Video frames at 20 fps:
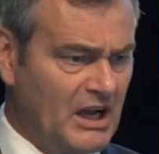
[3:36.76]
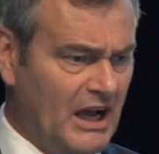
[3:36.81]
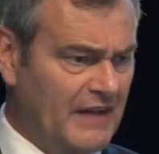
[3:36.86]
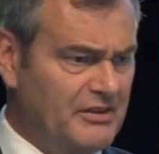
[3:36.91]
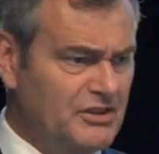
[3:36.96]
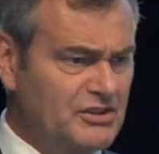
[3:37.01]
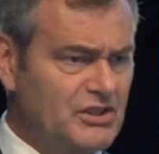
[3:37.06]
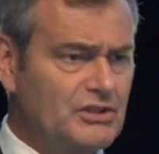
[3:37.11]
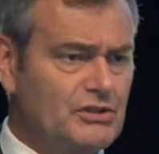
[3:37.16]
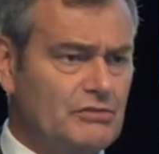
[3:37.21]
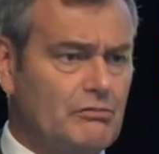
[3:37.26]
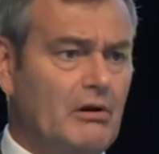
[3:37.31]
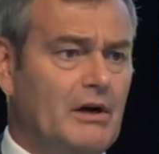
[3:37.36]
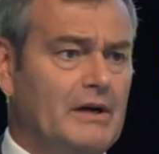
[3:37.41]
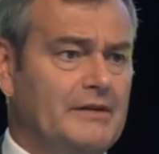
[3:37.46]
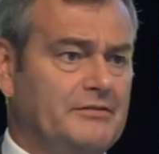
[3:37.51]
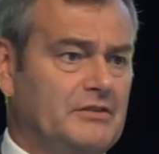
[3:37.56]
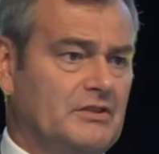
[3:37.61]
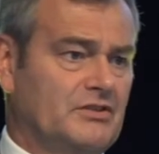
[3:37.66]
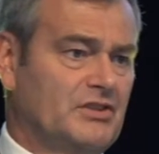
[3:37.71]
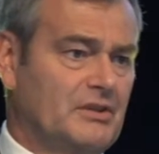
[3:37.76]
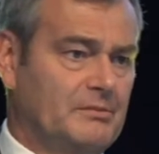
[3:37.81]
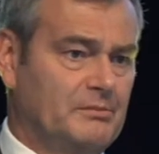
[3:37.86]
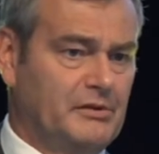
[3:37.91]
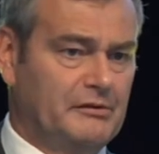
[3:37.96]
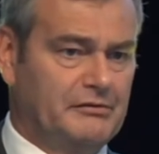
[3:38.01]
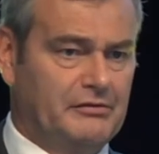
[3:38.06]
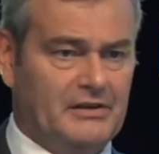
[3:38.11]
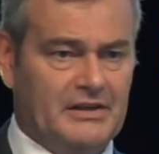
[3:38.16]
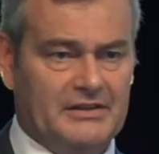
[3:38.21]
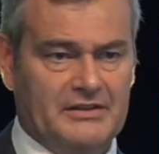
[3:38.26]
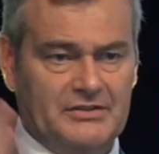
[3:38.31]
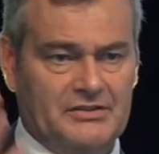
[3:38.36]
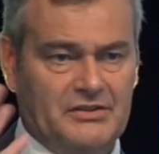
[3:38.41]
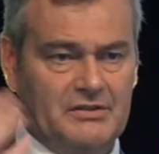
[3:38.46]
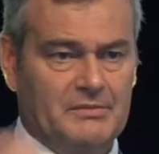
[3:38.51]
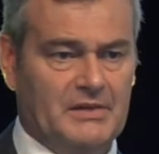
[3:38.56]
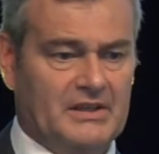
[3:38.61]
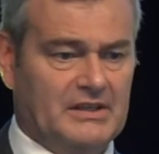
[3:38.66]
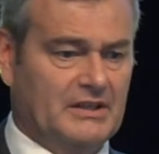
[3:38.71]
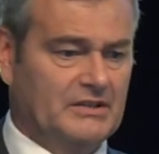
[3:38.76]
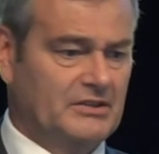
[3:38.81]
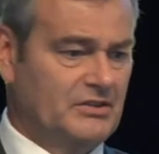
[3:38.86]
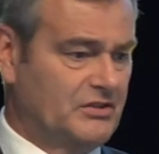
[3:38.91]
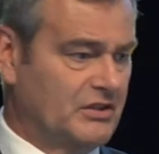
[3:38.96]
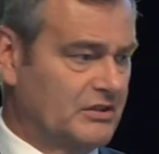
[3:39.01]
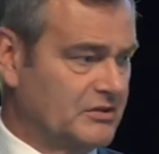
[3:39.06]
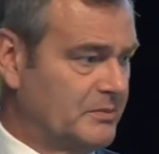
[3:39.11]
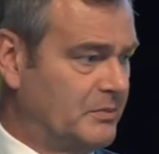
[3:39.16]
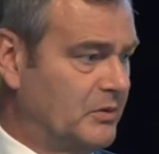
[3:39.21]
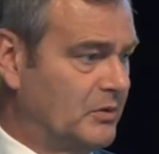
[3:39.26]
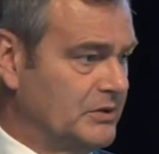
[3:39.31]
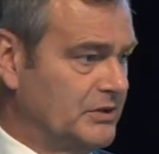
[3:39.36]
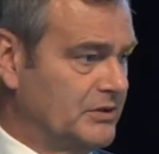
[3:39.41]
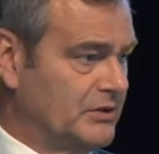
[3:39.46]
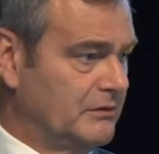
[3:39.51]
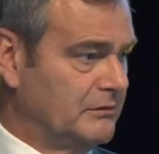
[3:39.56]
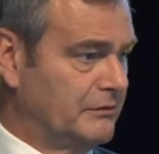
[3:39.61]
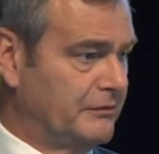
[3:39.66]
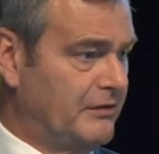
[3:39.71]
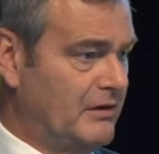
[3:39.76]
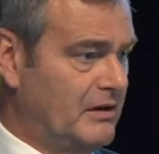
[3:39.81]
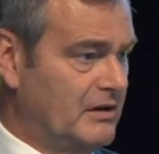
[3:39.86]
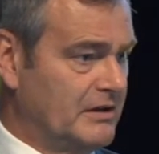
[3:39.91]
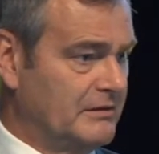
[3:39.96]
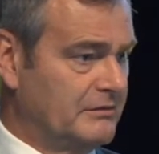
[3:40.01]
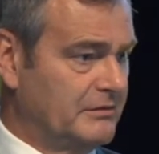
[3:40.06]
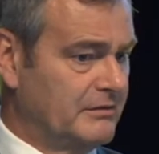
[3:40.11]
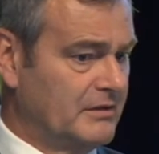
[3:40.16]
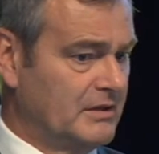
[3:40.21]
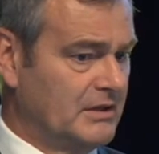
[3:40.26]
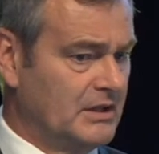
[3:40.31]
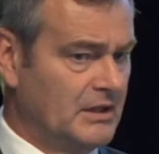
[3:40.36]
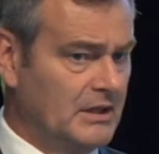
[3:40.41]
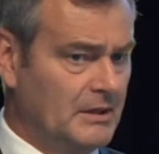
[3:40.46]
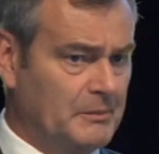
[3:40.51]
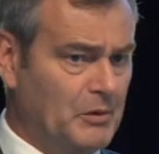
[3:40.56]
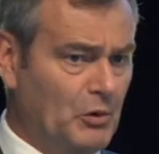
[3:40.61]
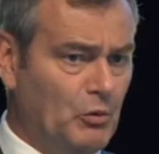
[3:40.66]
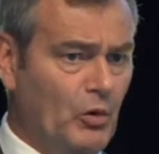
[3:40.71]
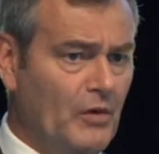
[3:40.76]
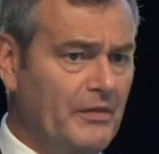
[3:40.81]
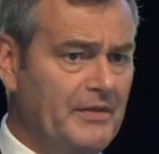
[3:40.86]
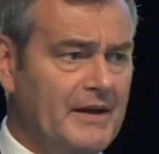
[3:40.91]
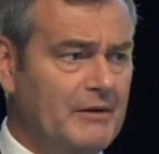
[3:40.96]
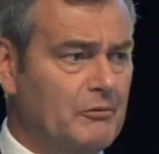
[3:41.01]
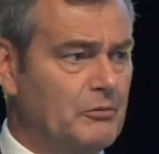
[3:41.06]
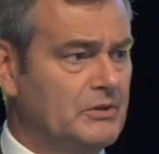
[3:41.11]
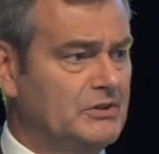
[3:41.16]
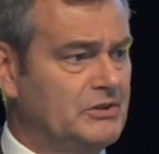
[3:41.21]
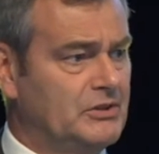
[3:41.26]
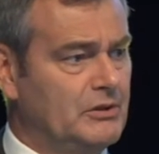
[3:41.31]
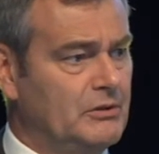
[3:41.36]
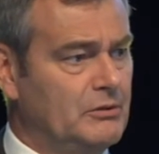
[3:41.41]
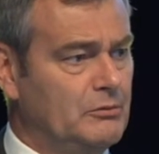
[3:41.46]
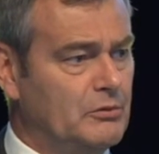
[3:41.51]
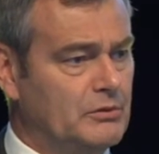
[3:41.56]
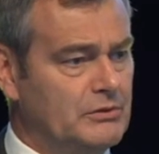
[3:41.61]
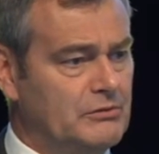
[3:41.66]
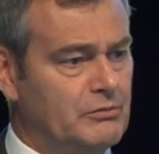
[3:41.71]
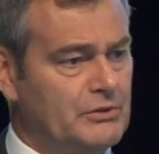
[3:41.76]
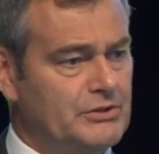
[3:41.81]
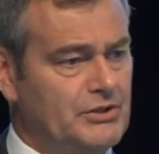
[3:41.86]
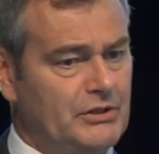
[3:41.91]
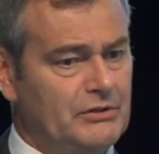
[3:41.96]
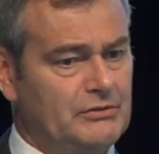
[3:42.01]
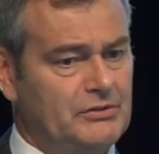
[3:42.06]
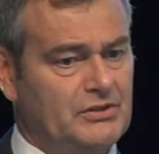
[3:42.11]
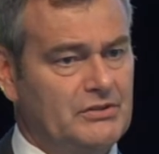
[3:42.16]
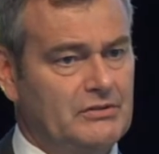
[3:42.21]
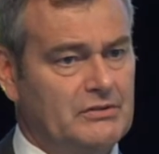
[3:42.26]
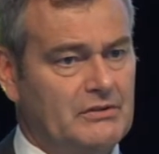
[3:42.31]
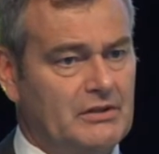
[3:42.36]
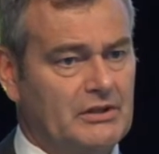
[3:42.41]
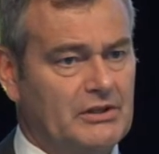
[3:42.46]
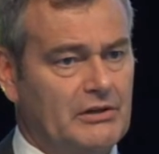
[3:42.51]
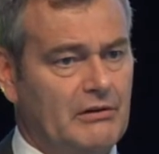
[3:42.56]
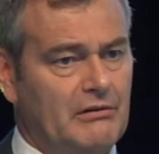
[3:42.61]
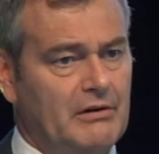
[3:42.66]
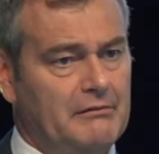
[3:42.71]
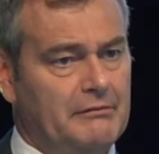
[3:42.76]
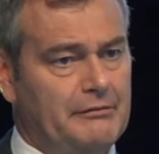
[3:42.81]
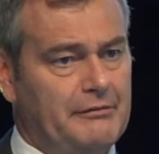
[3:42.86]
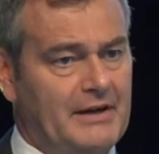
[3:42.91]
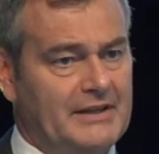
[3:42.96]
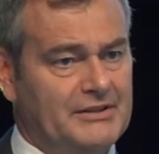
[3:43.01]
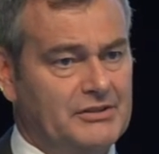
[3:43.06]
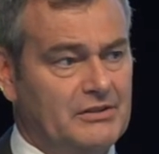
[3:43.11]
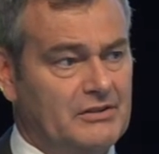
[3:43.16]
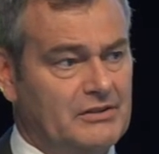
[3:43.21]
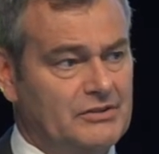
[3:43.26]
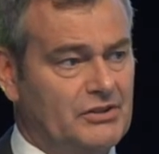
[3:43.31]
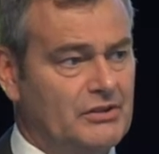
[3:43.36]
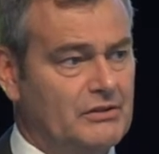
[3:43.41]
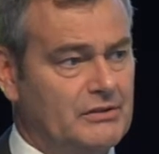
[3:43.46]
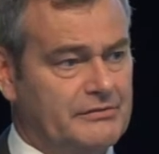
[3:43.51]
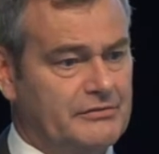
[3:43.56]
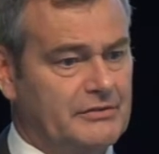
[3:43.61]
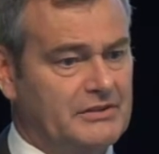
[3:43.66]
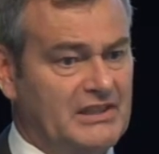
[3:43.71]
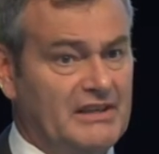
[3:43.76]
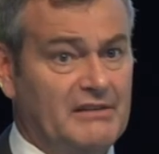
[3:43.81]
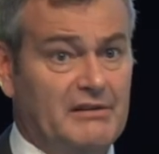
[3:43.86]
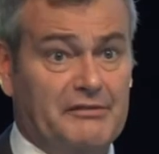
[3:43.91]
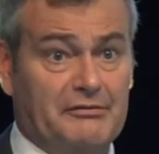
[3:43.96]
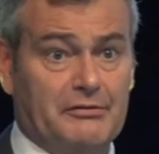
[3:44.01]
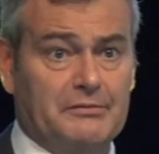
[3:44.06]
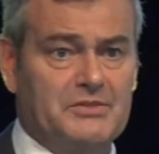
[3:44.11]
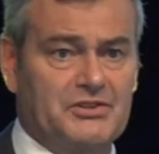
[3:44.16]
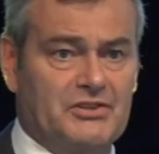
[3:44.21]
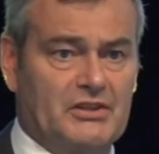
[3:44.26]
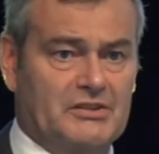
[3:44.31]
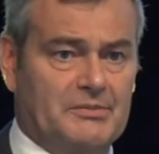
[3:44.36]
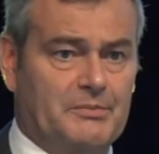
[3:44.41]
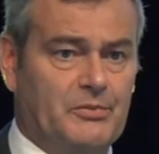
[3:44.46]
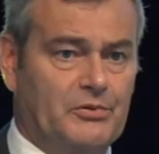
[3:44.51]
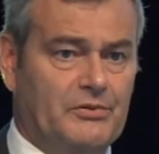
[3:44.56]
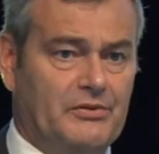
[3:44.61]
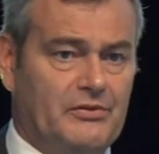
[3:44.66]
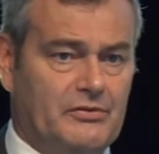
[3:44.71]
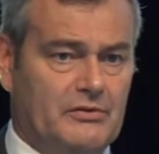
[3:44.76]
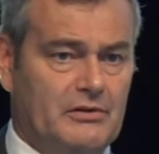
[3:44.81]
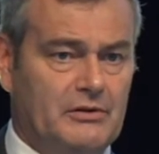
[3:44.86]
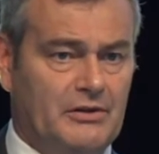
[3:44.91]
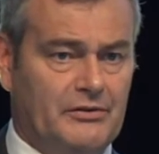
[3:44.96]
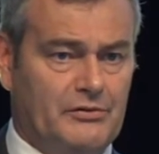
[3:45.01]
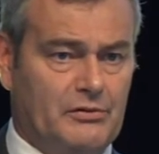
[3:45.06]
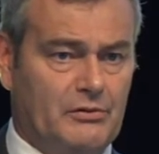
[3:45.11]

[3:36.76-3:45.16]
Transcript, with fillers: And there's a drive to simplify this to make it 6.25. But what that would do would reduce the current factor that's used for dairy from 6.38